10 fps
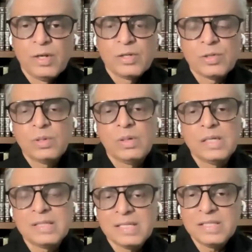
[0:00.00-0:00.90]
So
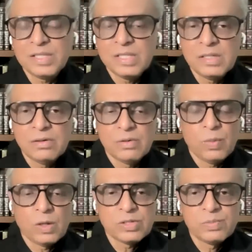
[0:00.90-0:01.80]
a suggestion
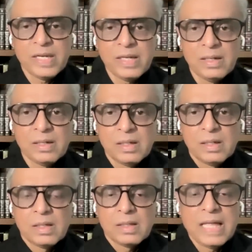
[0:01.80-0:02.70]
was made
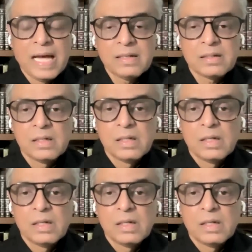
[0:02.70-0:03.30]
that